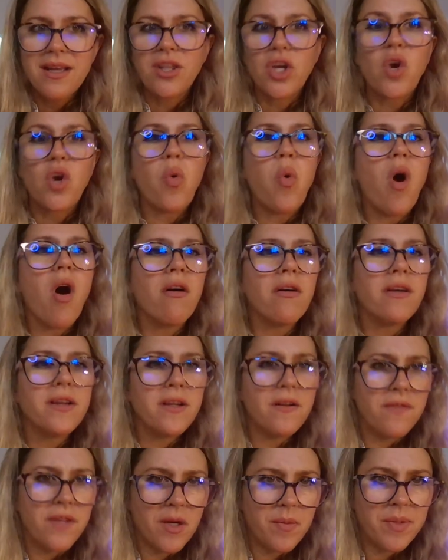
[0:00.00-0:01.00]
the
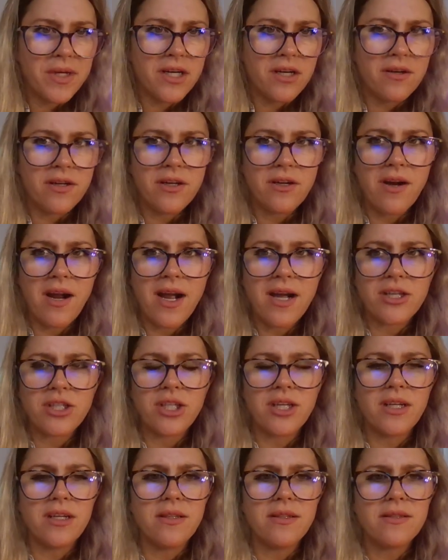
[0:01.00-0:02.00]
quality of their peer
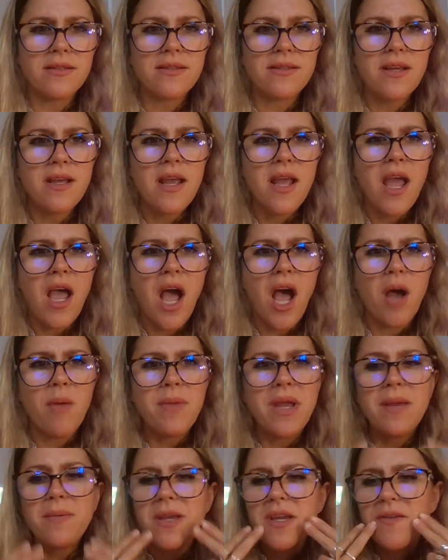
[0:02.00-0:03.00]
interactions,
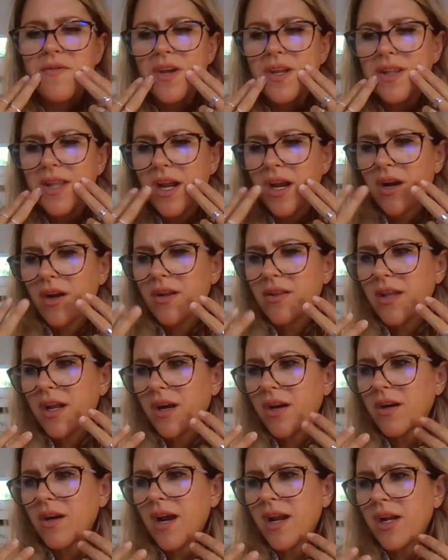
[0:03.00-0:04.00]
maybe even
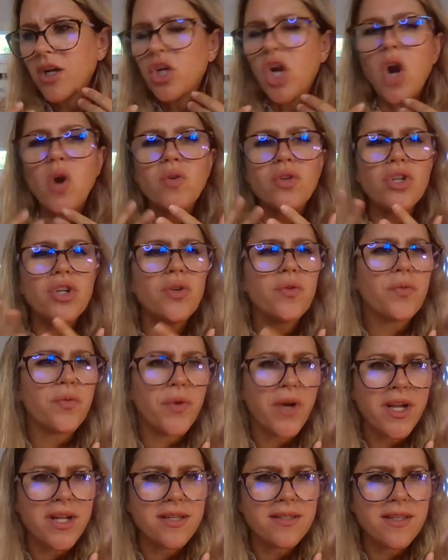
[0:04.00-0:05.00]
their kind of go-to
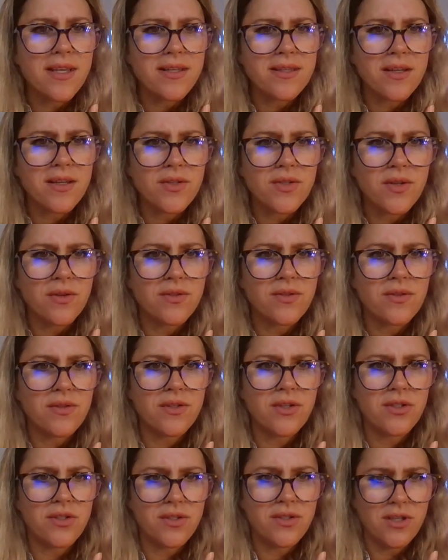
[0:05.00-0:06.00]
phrases in a social
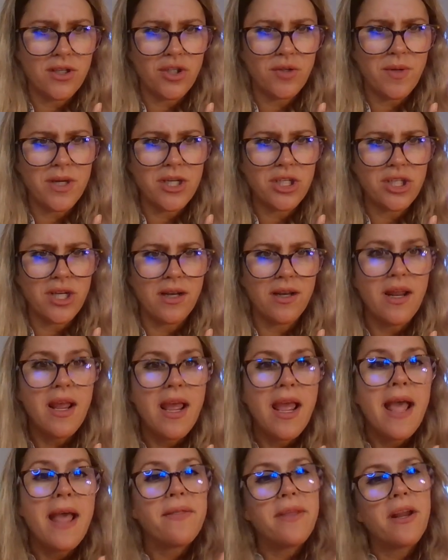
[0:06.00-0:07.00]
situation,
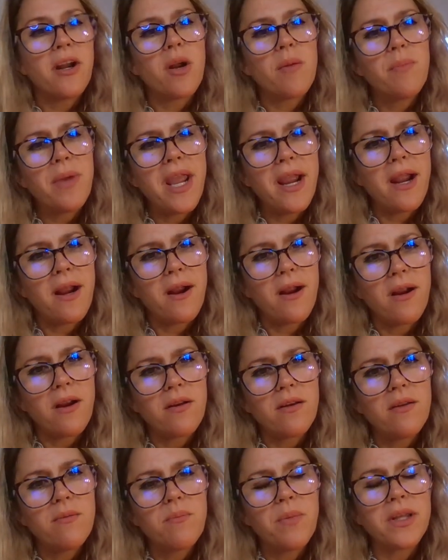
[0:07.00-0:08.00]
they're
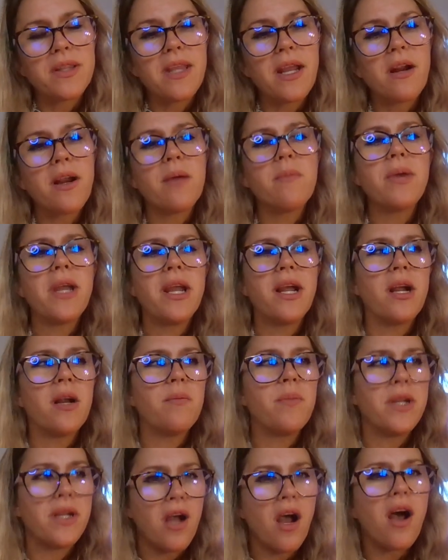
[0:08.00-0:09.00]
impaired, but they're
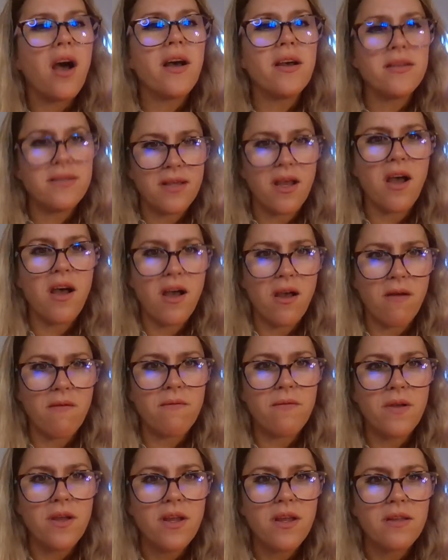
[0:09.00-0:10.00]
impaired because
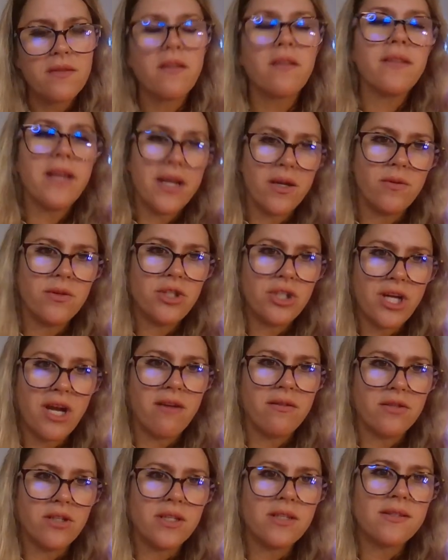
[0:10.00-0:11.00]
of the language
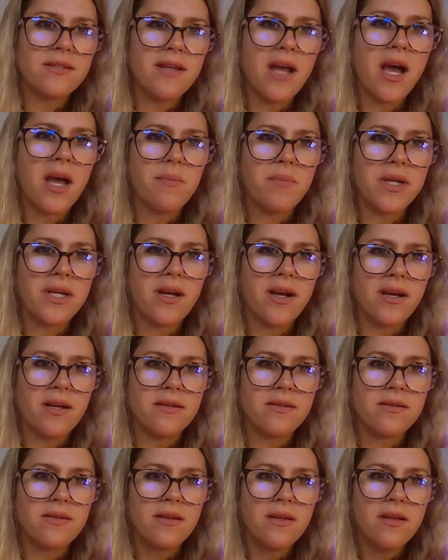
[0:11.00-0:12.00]
challenges, not
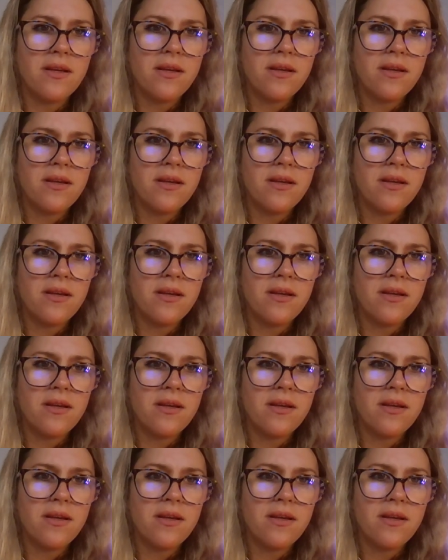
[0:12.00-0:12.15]
because